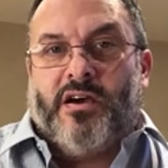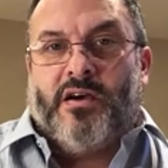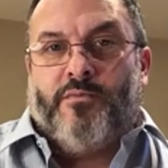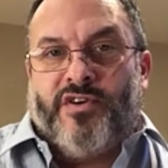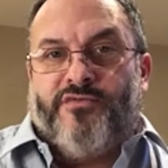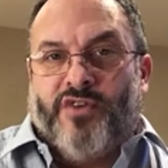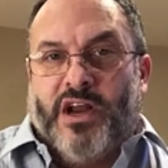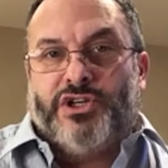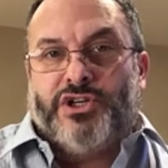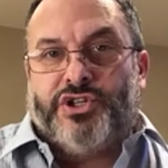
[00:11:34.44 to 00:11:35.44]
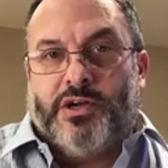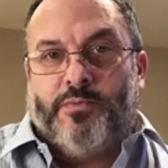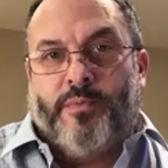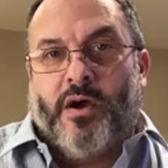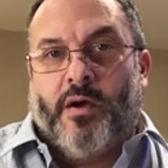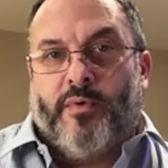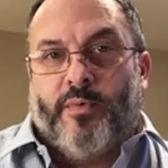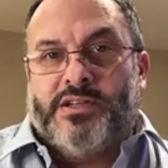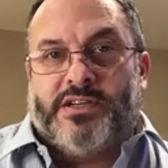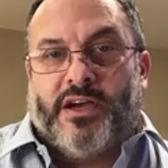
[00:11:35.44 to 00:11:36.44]
brief relationship with Barbara
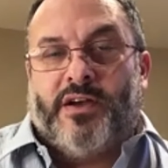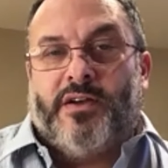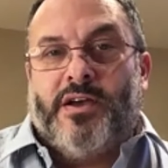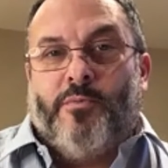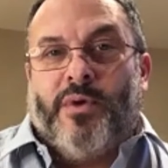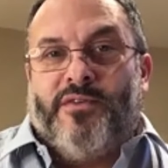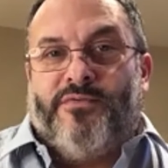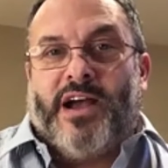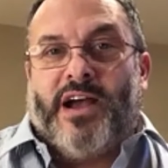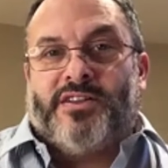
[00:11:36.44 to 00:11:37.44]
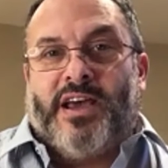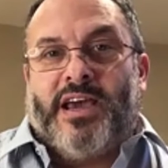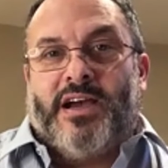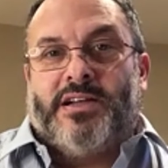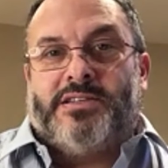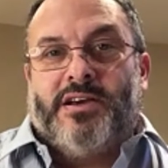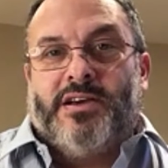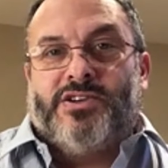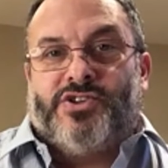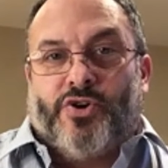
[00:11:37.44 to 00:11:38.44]
Windsor, when in fact they had
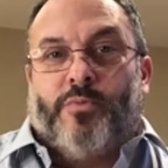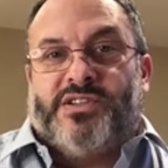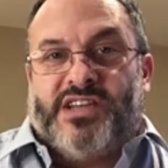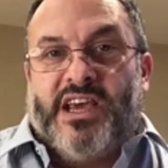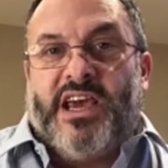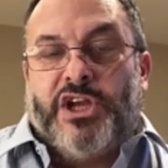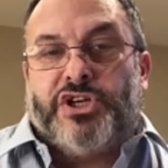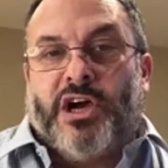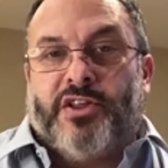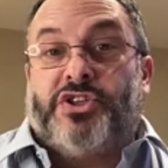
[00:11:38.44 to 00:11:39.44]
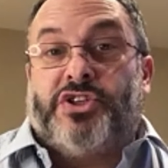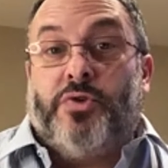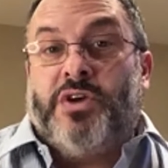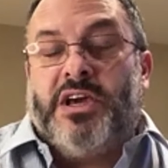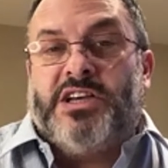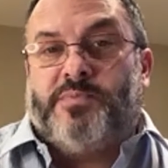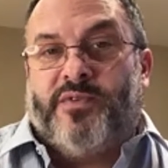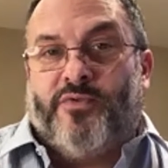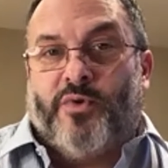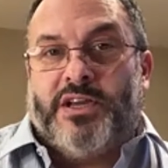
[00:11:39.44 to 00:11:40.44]
stopped seeing each other 2 years
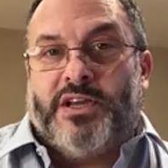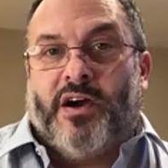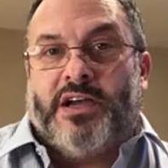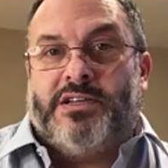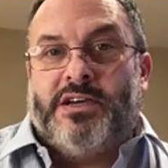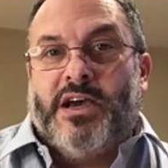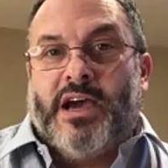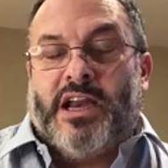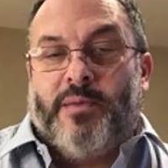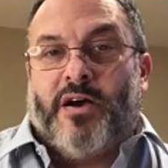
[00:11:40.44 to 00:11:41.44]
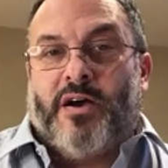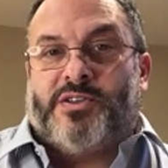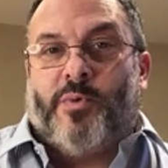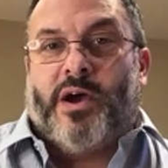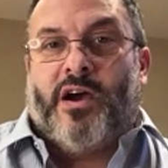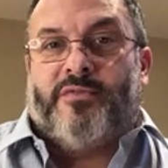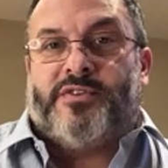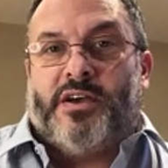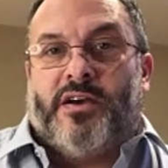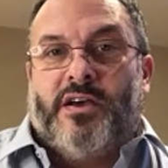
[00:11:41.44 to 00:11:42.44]
before he died. And he passed away
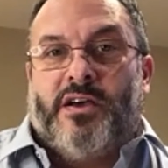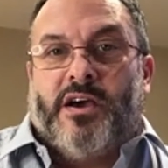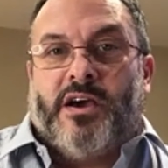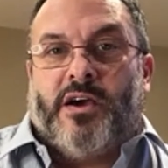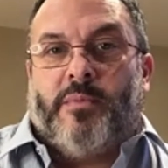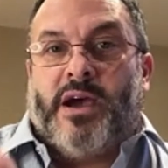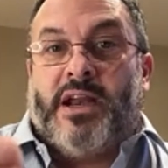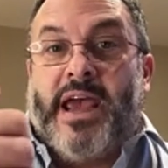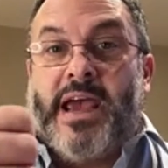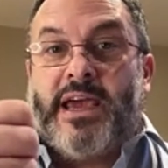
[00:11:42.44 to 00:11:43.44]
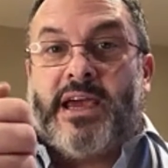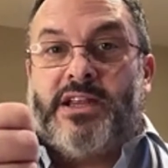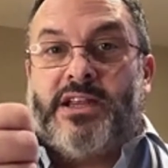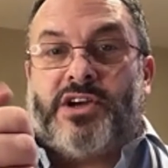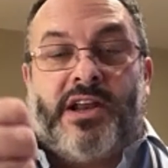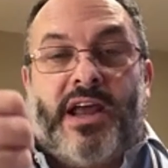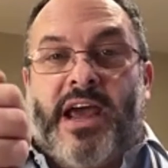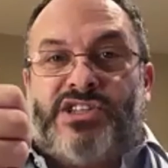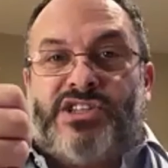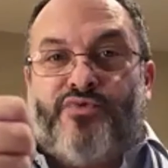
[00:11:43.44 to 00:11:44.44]
after an air
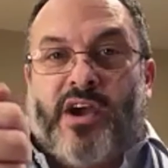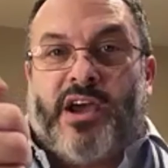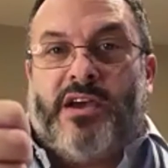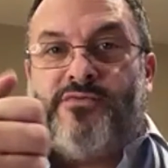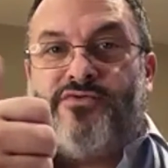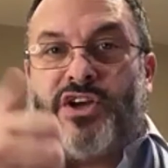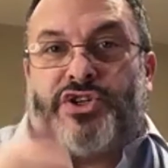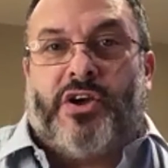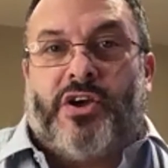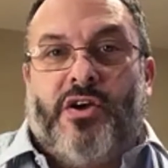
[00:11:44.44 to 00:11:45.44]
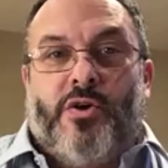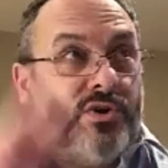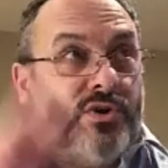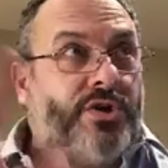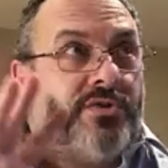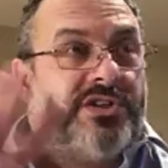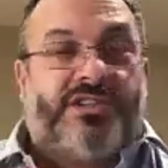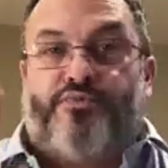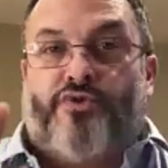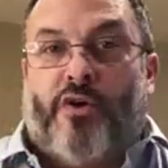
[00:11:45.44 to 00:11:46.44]
spray freshener was used as a
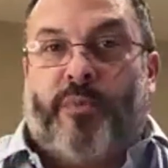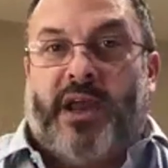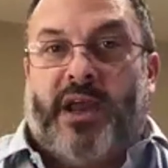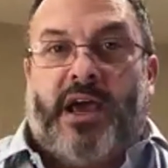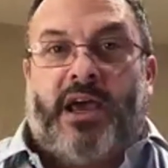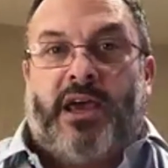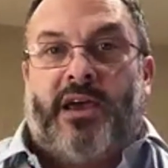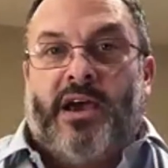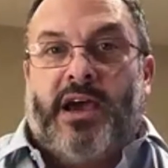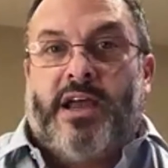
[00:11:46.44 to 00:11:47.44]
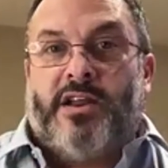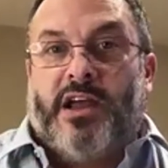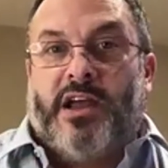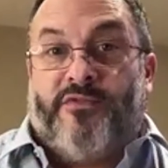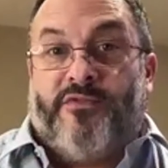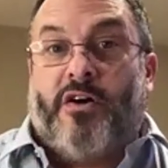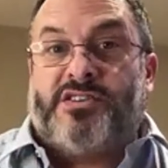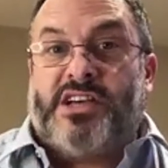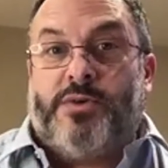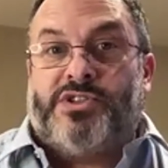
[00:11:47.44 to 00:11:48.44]
prop in a fast
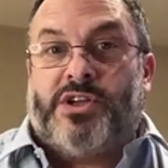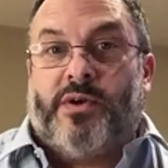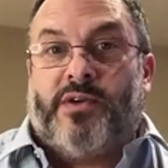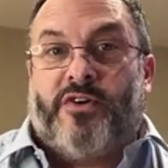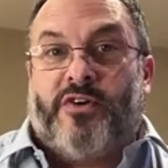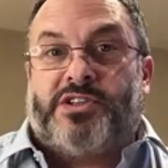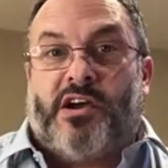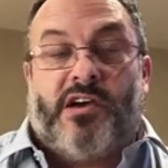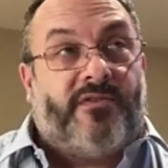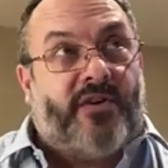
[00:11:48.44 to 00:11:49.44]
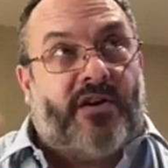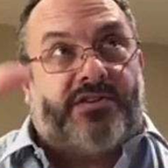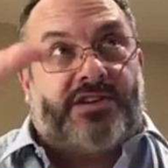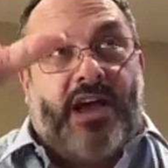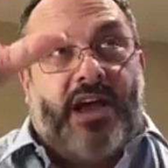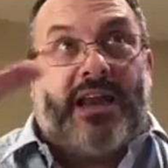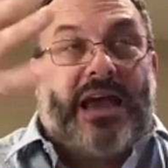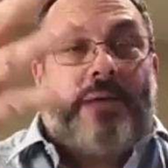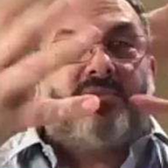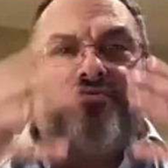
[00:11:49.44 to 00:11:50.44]
he was doing, first night of a fast, and he
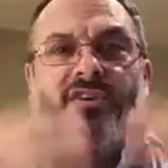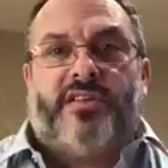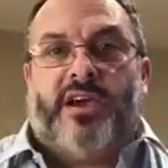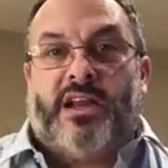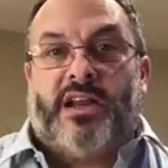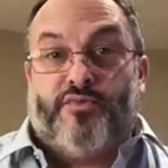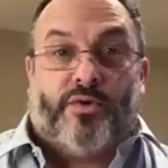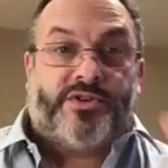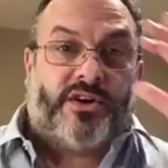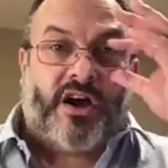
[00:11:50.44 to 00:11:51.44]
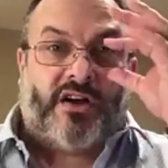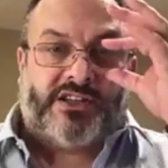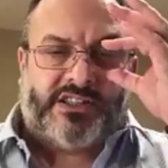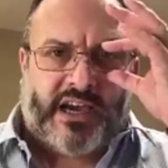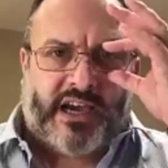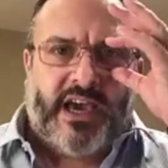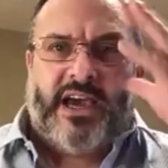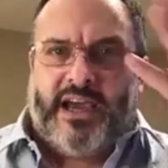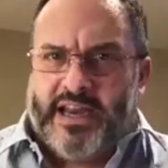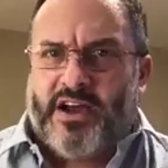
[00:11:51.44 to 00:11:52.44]
happened to breathe it in and it brought on a heart attack.
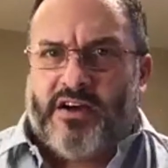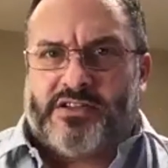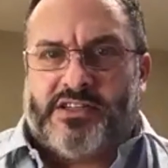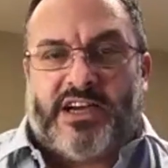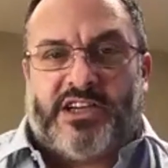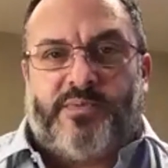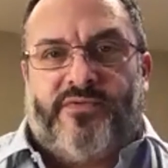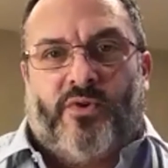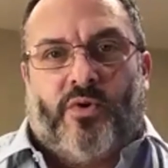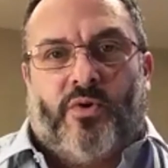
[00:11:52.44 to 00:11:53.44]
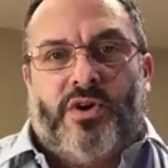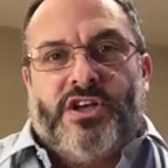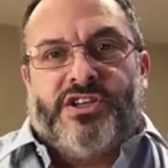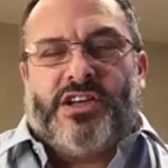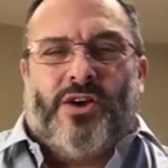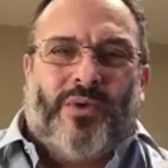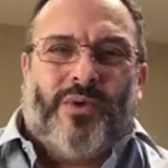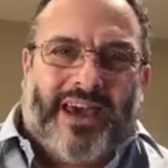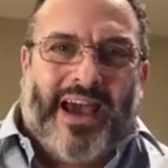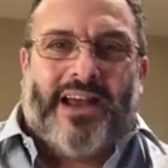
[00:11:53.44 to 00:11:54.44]
He'd had heart attacks before. So
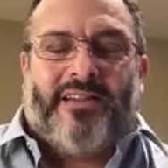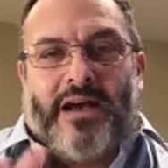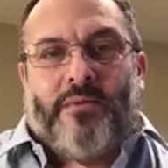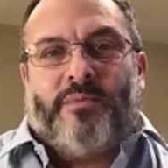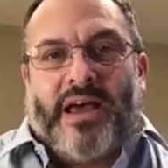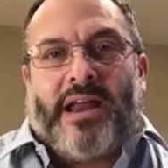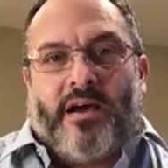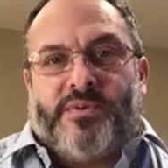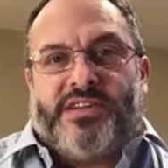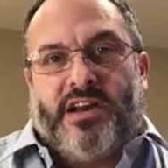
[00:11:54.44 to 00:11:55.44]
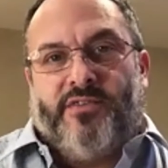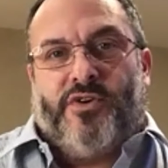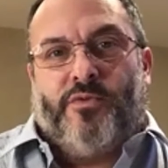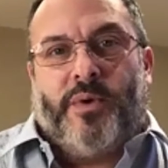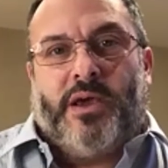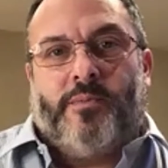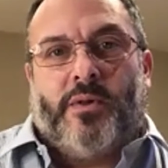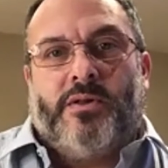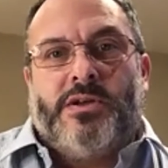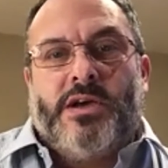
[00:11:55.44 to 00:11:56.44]
again, that upset a few
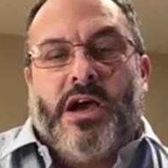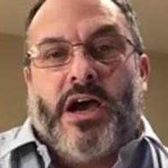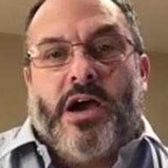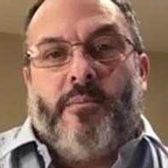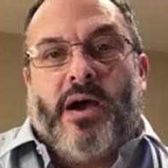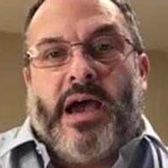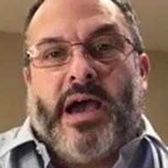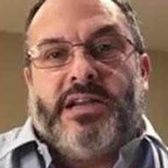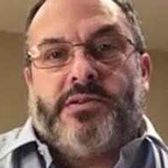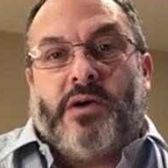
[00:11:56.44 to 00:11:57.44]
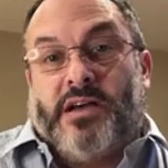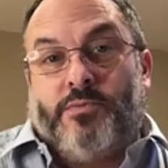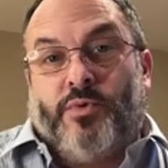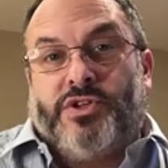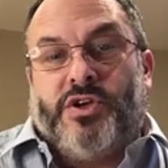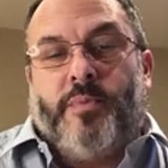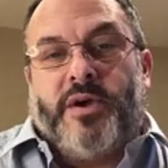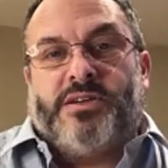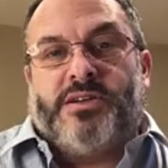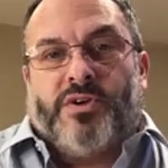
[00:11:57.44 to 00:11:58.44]
people, and as it would do,
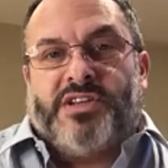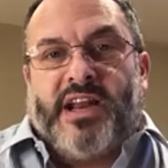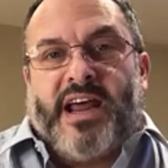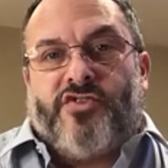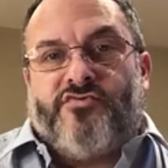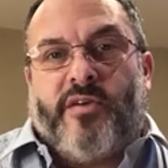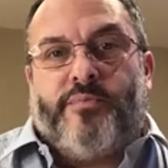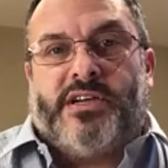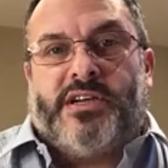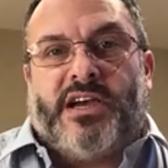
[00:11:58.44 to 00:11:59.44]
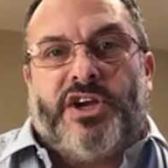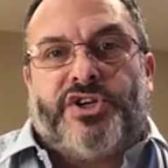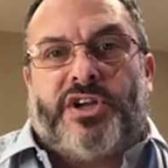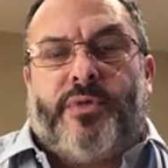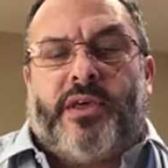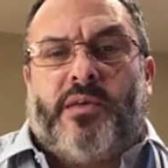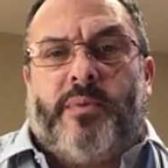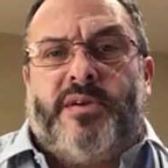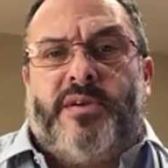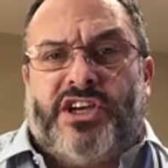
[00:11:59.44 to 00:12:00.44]
because it wasn't an accurate representation. I think the
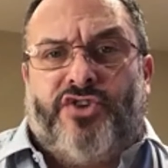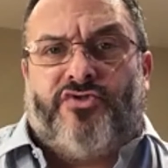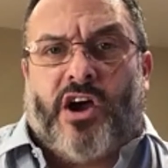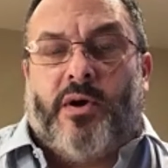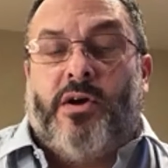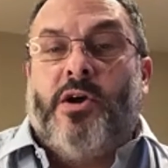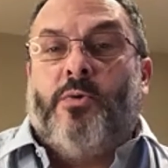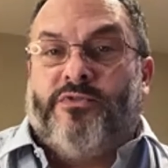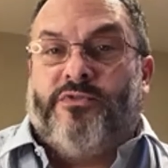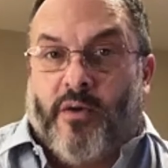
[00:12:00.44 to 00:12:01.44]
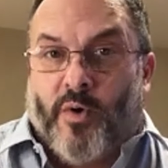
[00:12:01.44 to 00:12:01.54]
BBC drama was far more